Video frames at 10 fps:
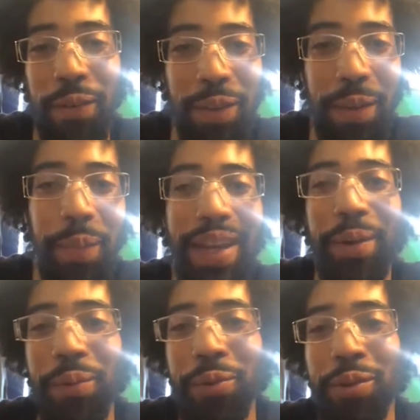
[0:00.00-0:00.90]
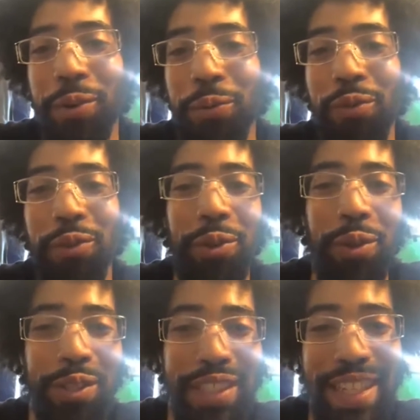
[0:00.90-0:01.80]
all the made up Uno
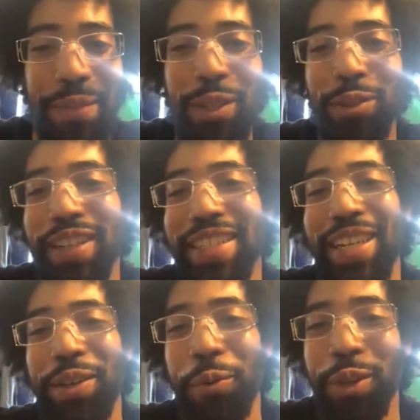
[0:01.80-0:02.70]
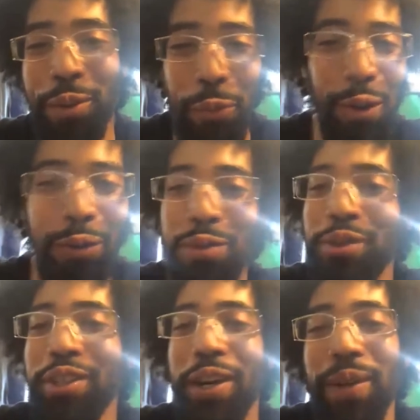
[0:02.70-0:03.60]
rules, and they be trying to tell you what the real rules are,